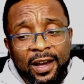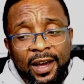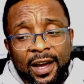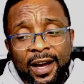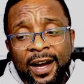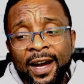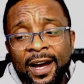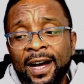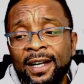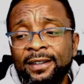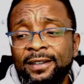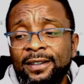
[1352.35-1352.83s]

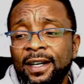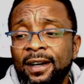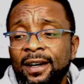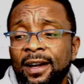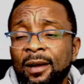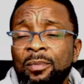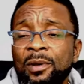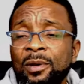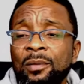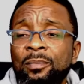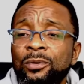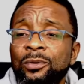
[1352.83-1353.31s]
And there are
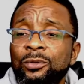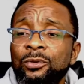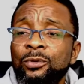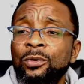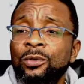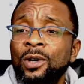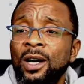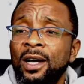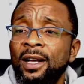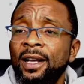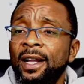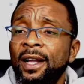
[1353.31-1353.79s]
people who
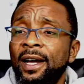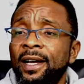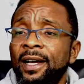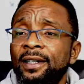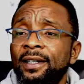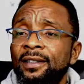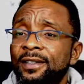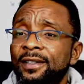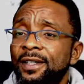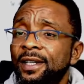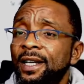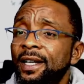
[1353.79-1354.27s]
are like
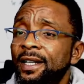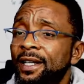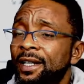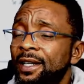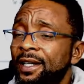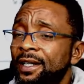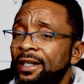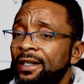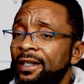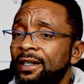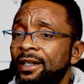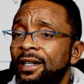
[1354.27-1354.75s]

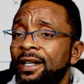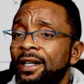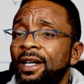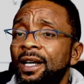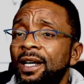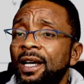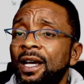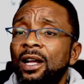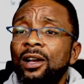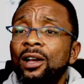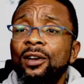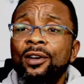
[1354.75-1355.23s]
saying,
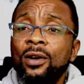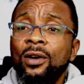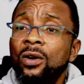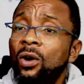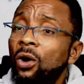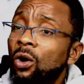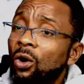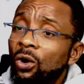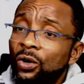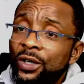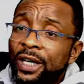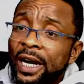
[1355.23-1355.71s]

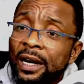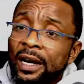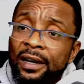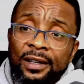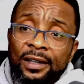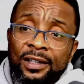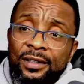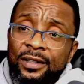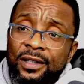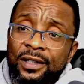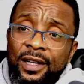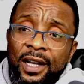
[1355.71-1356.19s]
no, there is
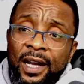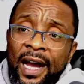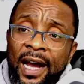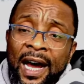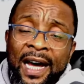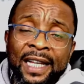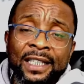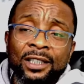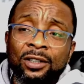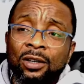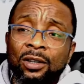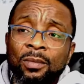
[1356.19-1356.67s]

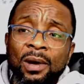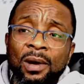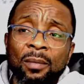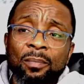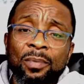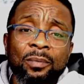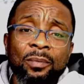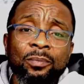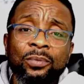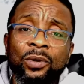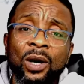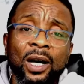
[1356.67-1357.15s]
Anioma
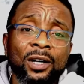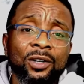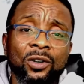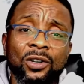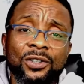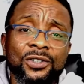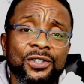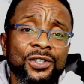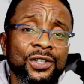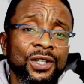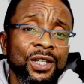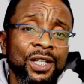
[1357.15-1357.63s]
people are not
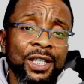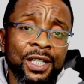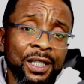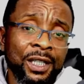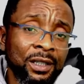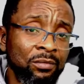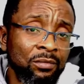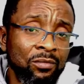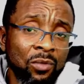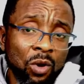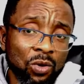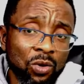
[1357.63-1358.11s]

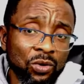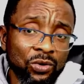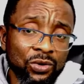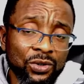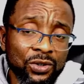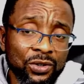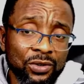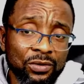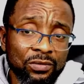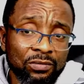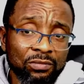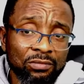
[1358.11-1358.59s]

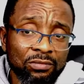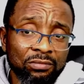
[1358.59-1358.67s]
Igbos.